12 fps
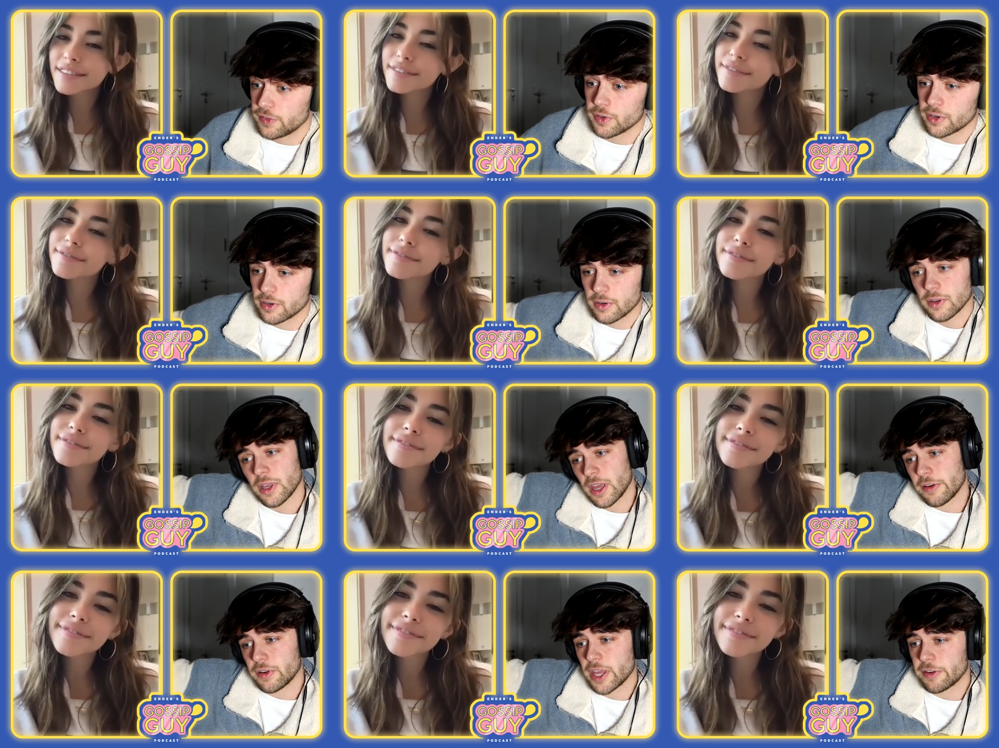Speaker 1: you're ever,
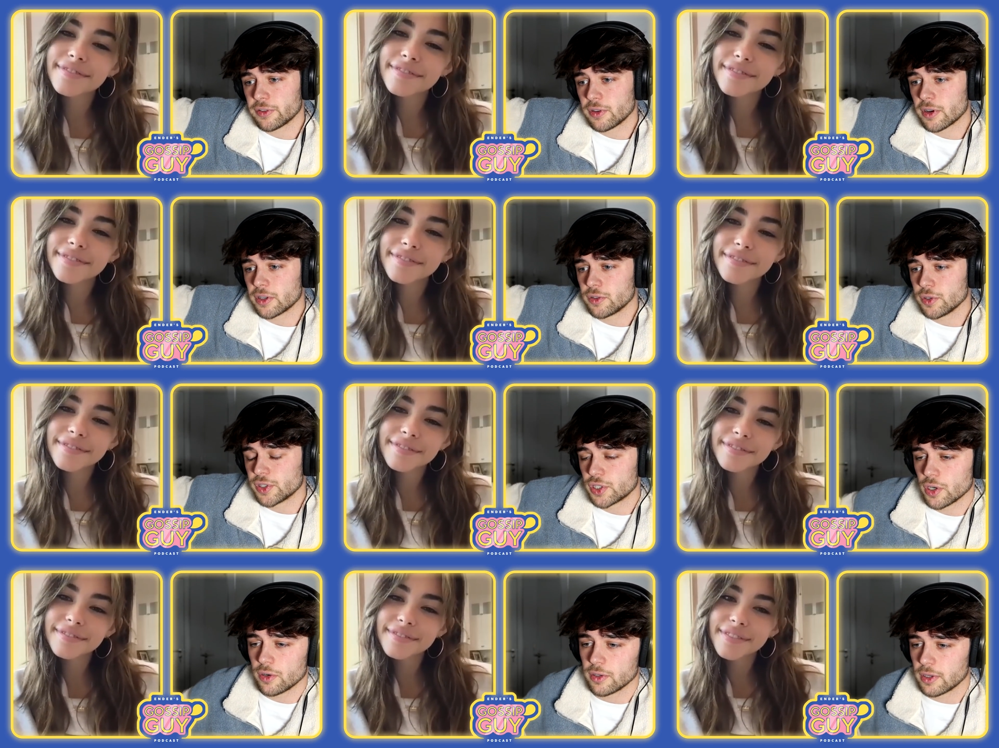ever gonna do a show
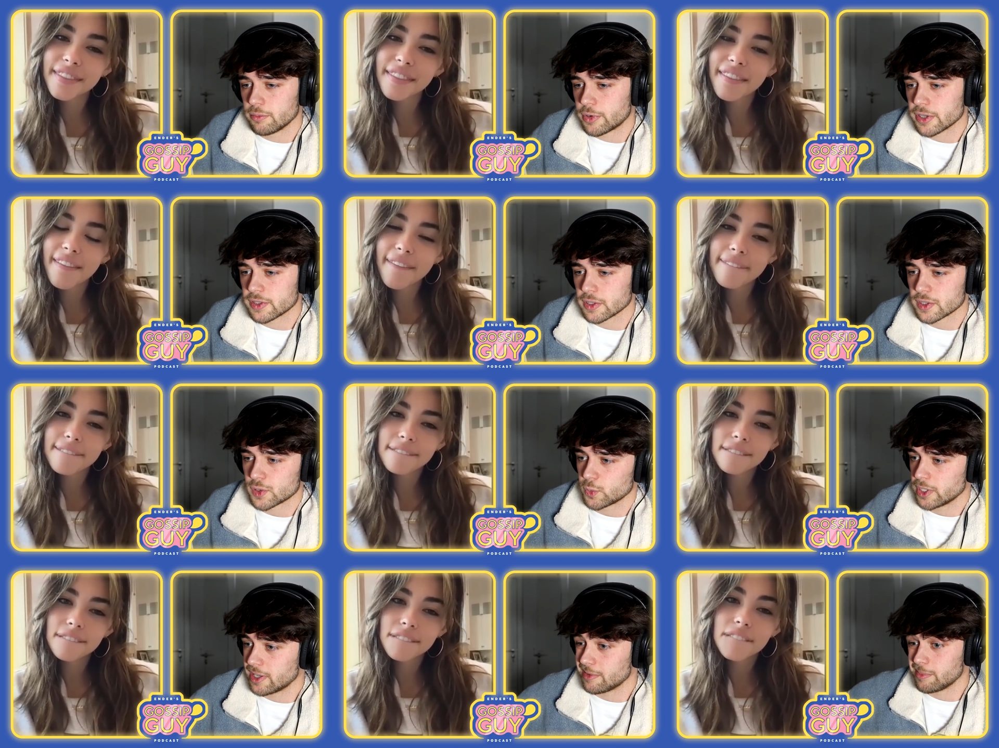in, in Brussels, we
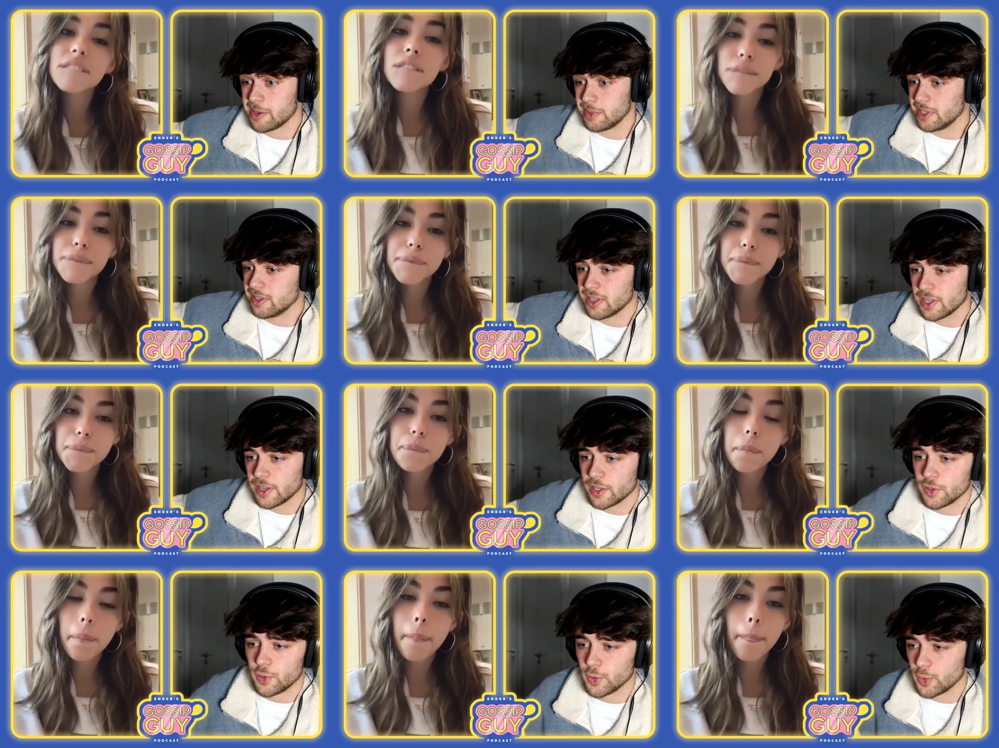can maybe
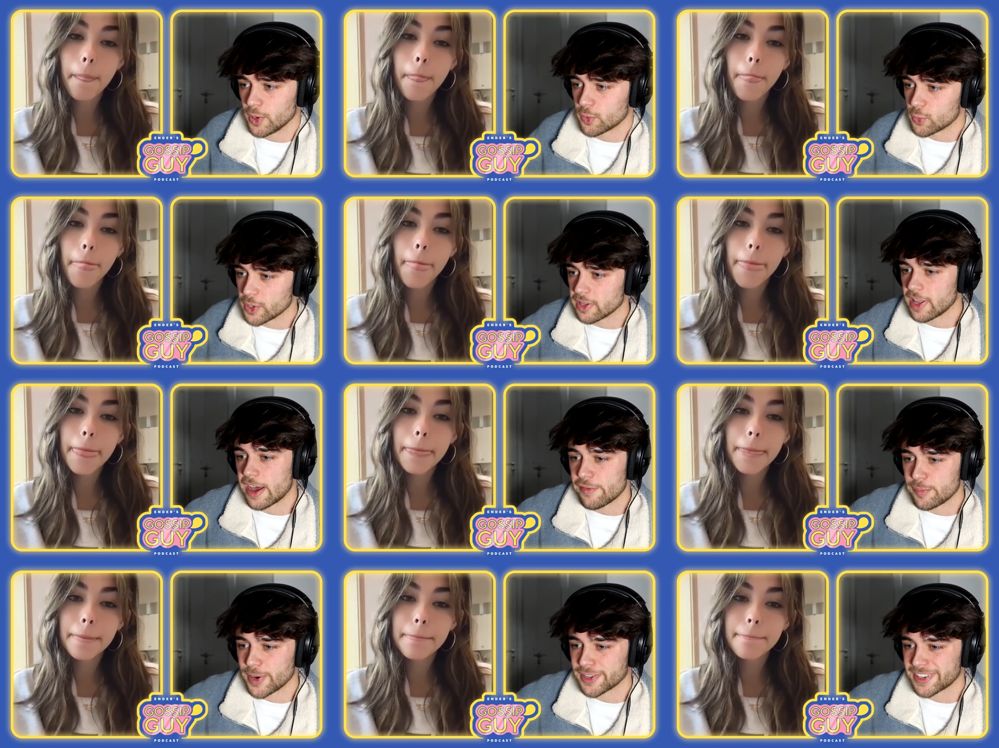do a real life
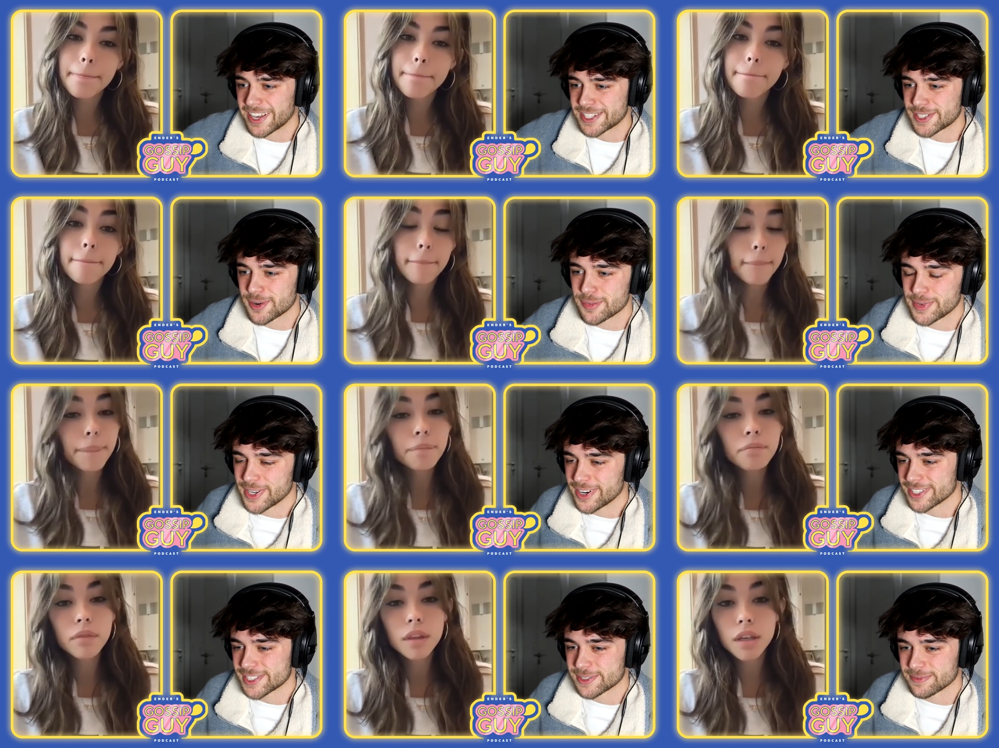podcast. That would be
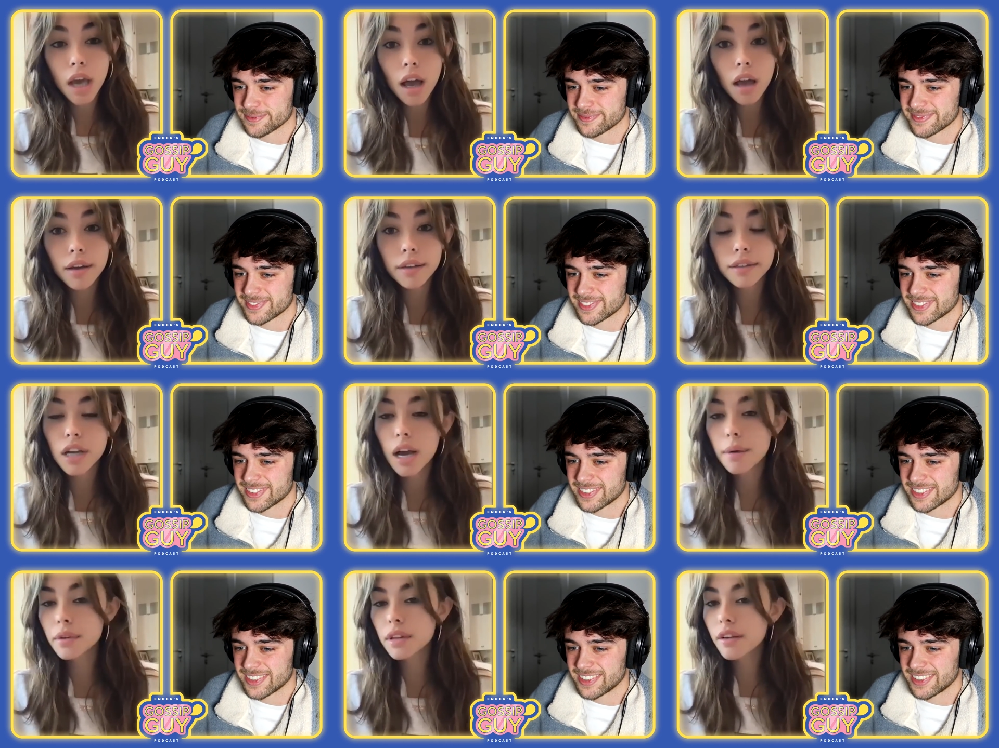awesome.
Speaker 2: Yeah. I would
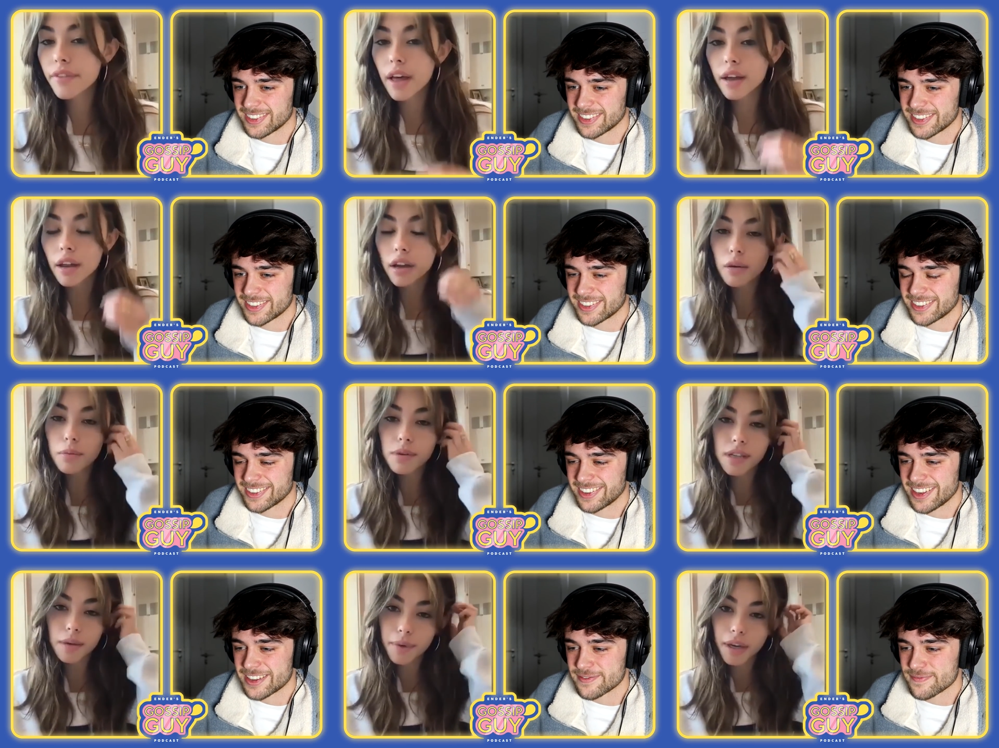love that. one hundred percent
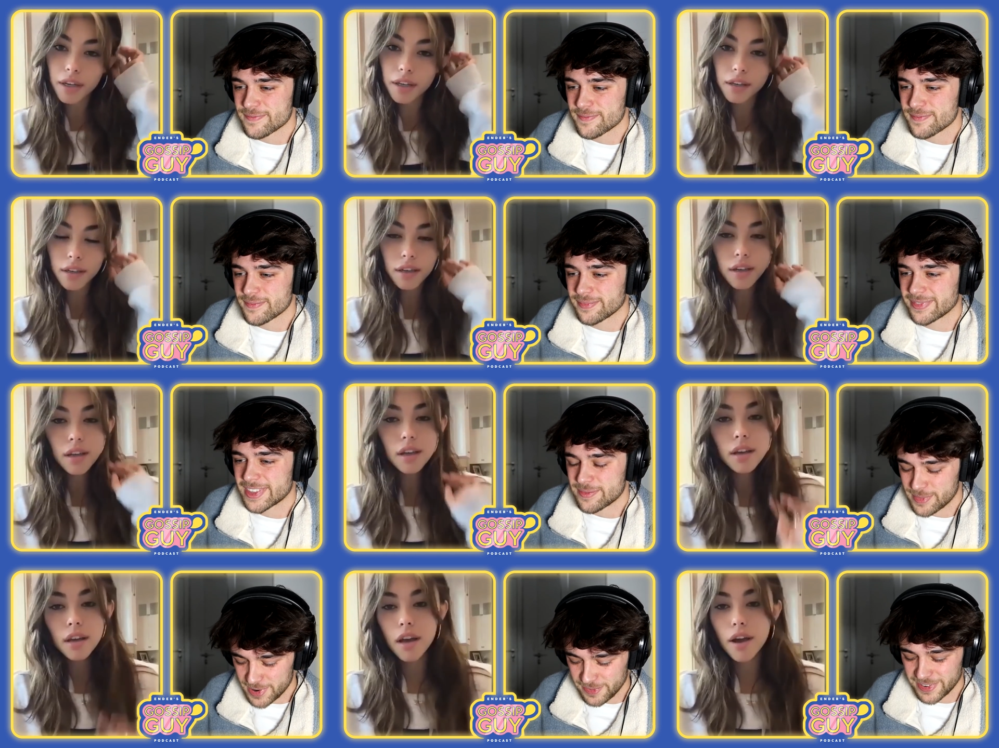we could.
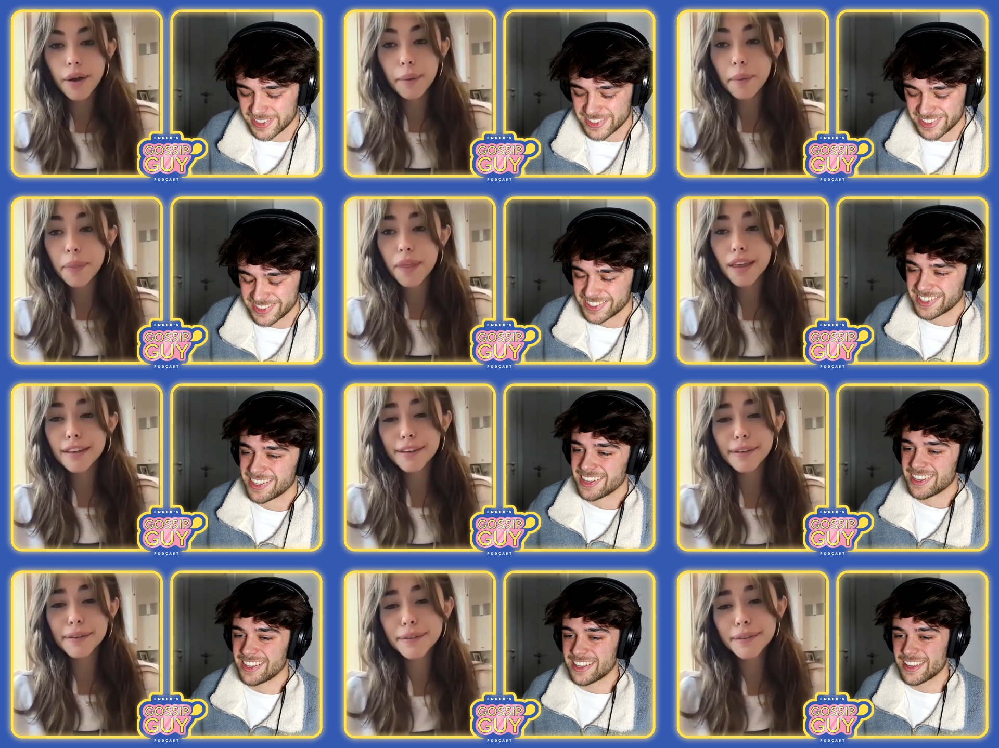Perfect. Okay, thank
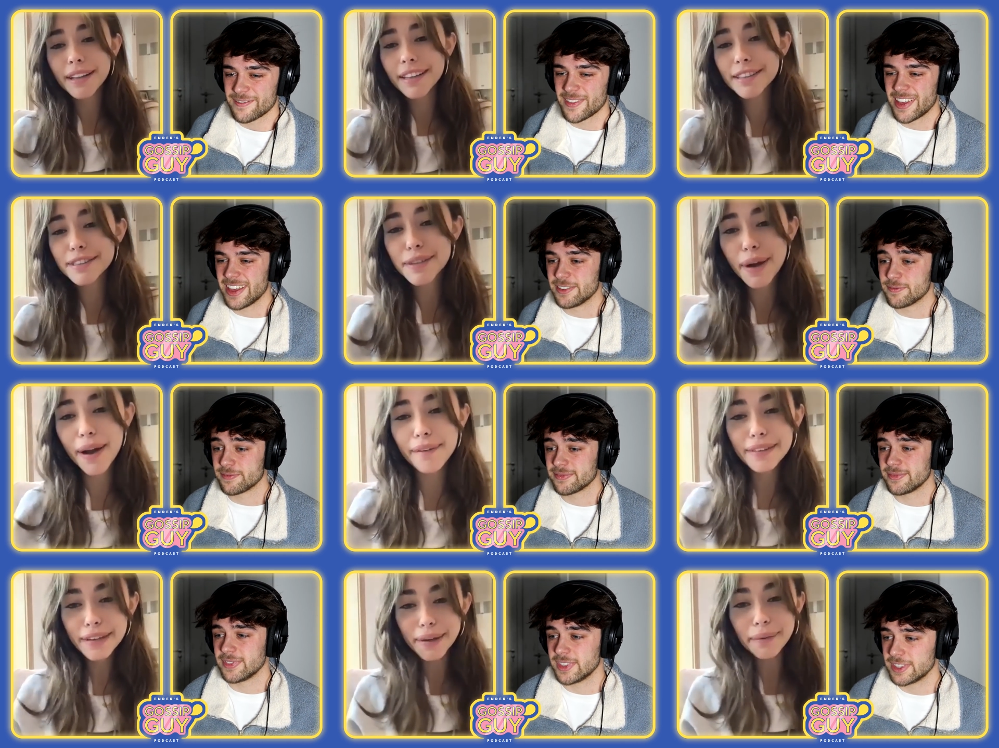you. I'll let
Speaker 1: you hey, go. Have
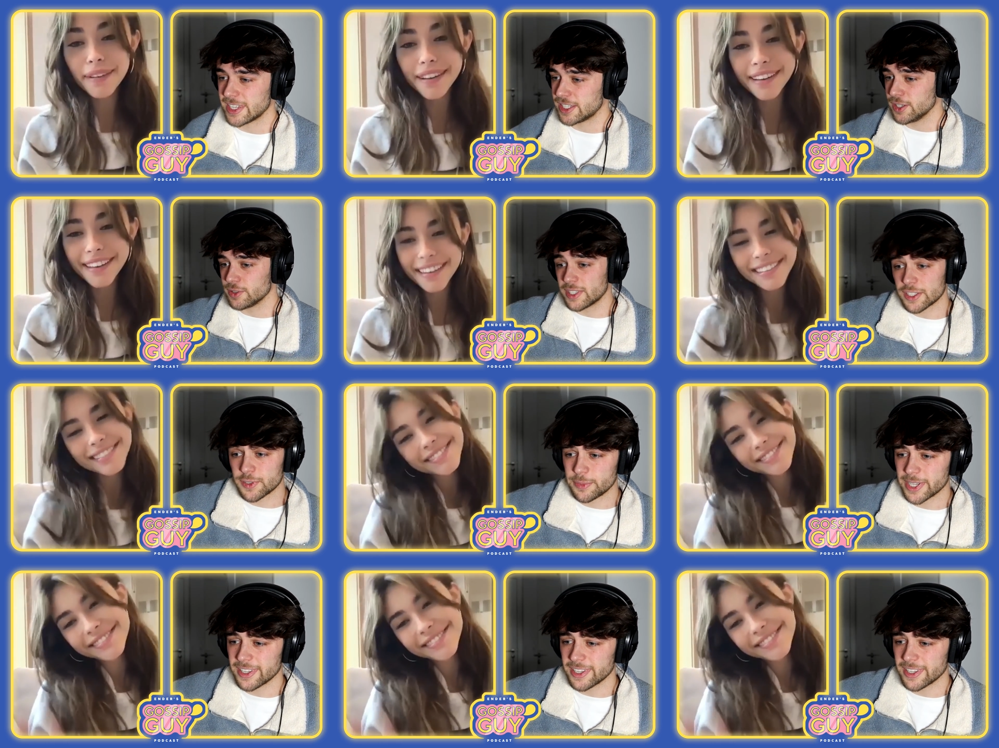a good thank you. Thanks for making.